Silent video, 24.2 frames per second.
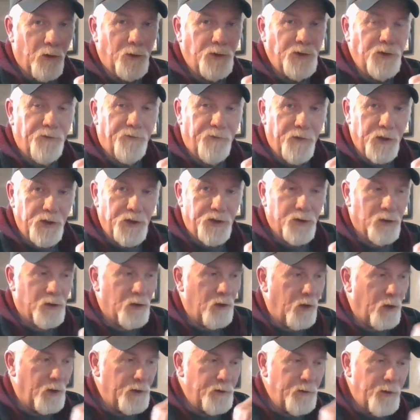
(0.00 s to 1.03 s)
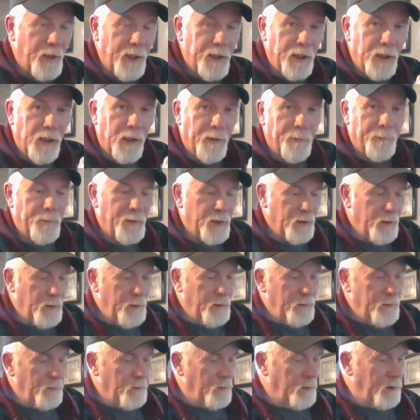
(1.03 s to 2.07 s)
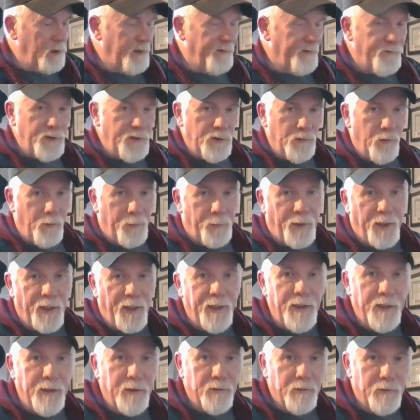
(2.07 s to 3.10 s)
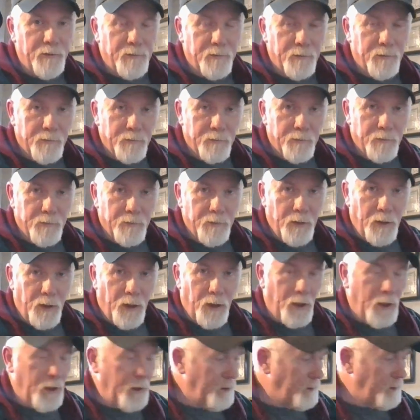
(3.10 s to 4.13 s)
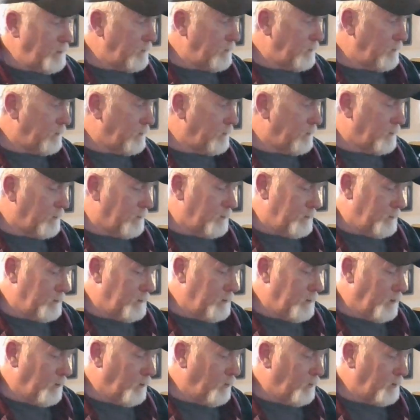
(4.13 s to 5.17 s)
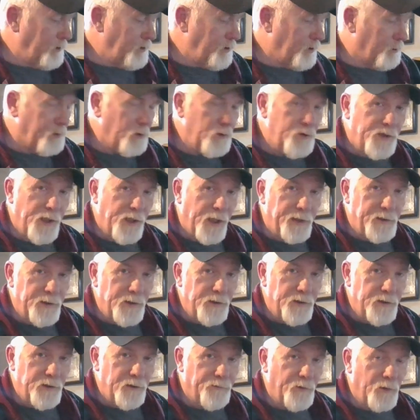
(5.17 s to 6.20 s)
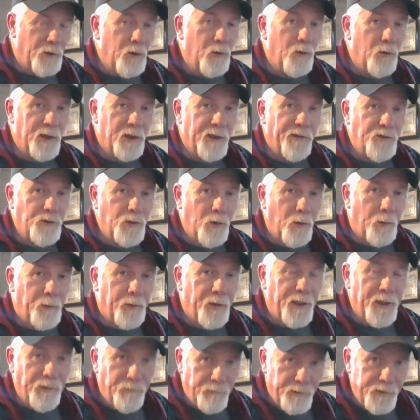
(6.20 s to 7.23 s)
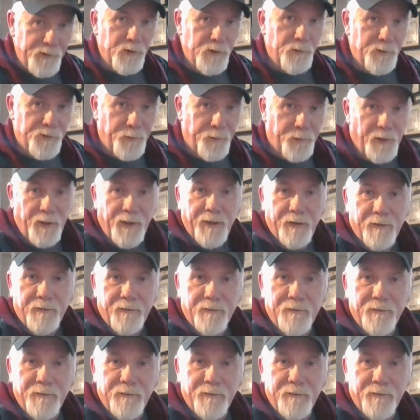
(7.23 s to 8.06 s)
When you finish your call and you hang up, whatever you were playing on, you know, where you're bluejacked into your phone, whatever you were playing resumes playing.